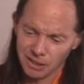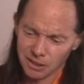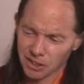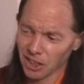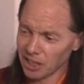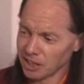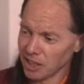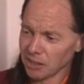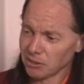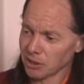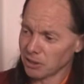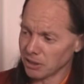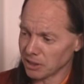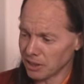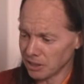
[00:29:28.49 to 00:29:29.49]
Uttara Tantra
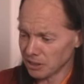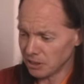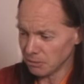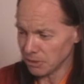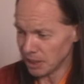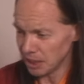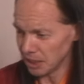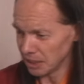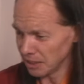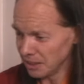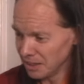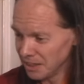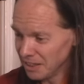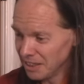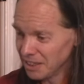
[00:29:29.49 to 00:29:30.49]
course here's the reading
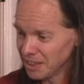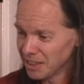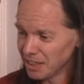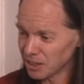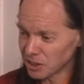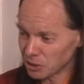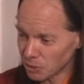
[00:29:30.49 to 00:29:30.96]
here's